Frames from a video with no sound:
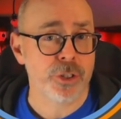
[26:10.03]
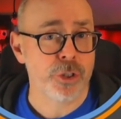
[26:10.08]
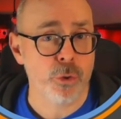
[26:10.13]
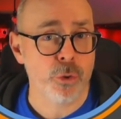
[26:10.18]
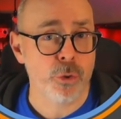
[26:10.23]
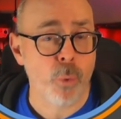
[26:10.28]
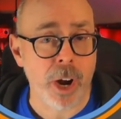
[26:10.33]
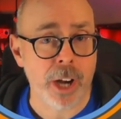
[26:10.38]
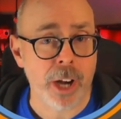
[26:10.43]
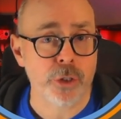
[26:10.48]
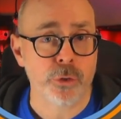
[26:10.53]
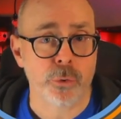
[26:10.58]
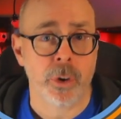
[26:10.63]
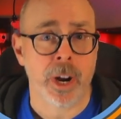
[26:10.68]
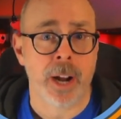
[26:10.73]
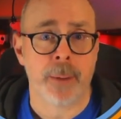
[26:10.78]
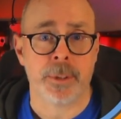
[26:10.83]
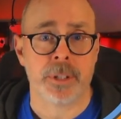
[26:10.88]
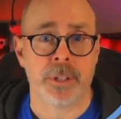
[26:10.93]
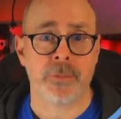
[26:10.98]
to watch
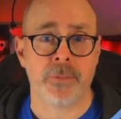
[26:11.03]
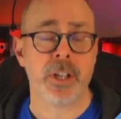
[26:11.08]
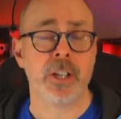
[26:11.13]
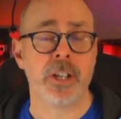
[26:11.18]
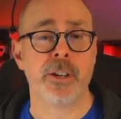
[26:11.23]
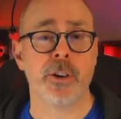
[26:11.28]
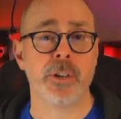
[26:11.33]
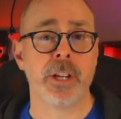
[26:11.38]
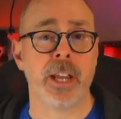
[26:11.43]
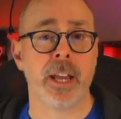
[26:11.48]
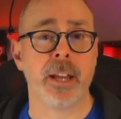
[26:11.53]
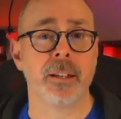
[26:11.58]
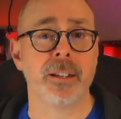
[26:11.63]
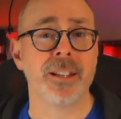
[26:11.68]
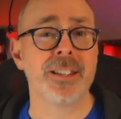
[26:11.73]
Robin's video yet,